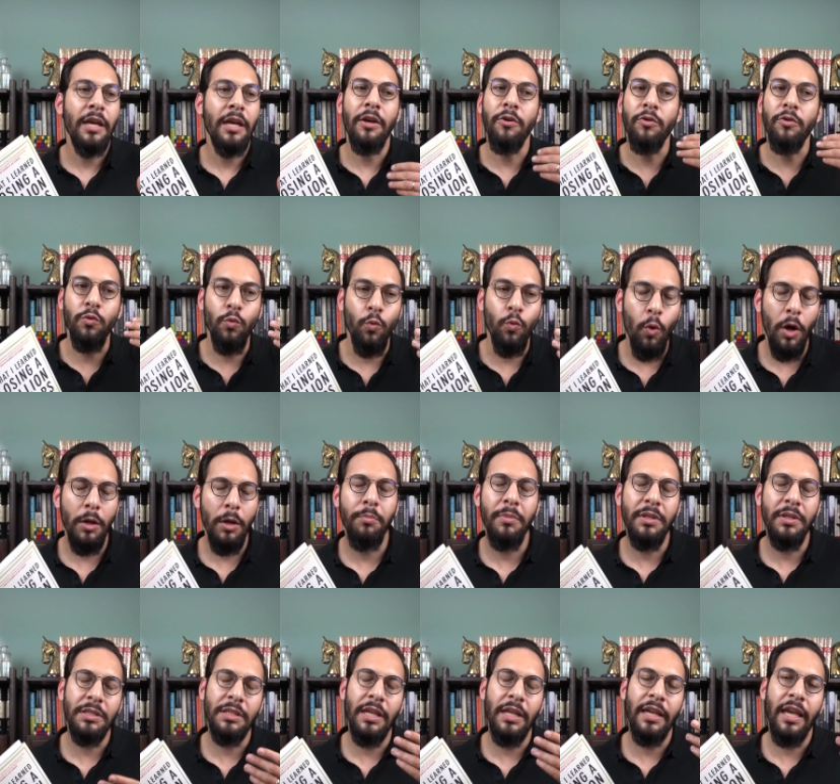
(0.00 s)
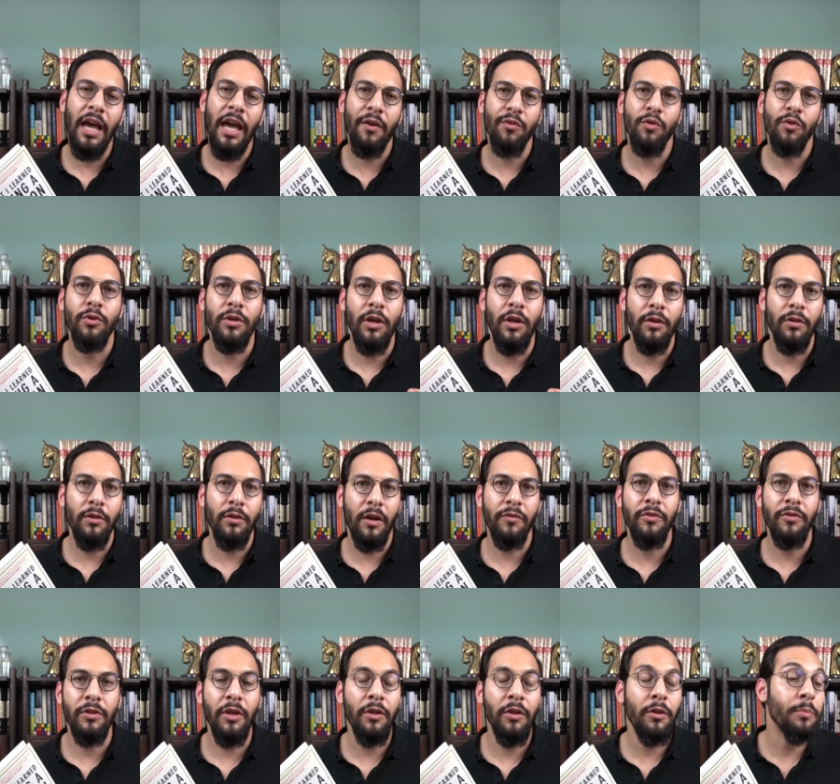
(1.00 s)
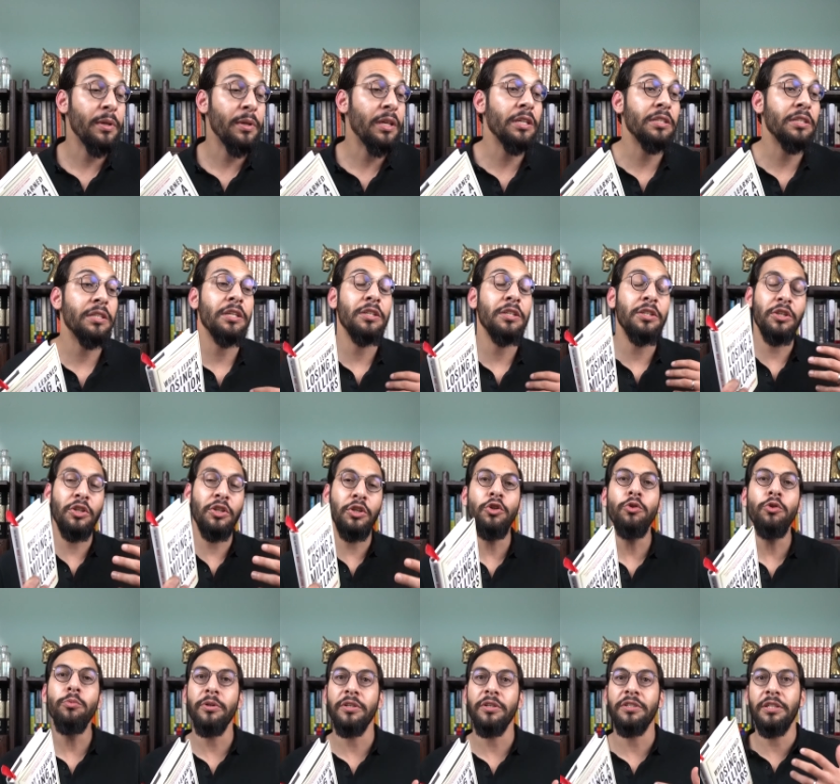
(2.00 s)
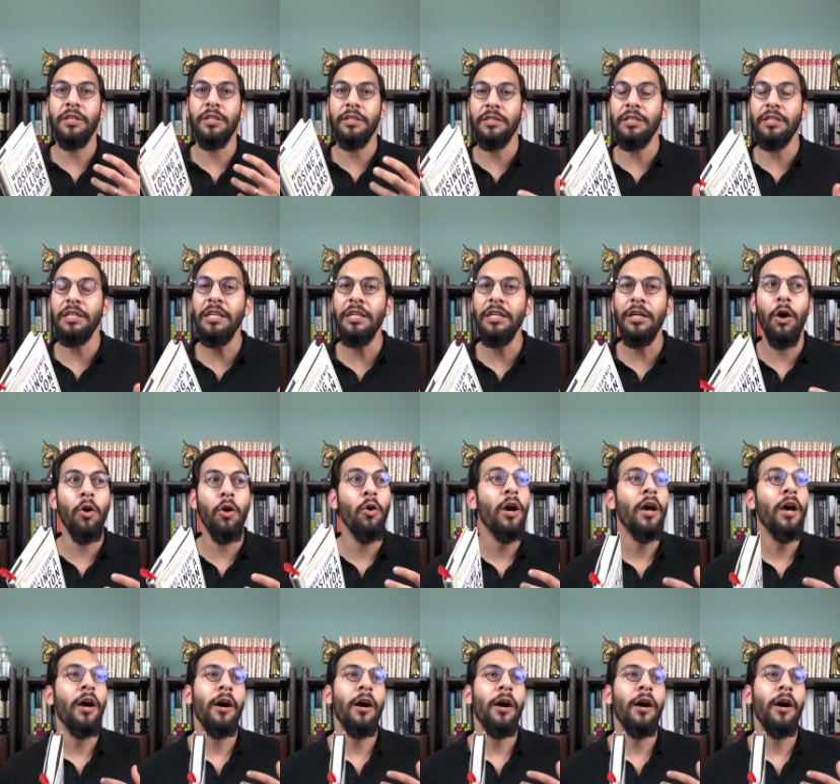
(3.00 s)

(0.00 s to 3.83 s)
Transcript: It was one mistake after another after another because his hubris, his ego,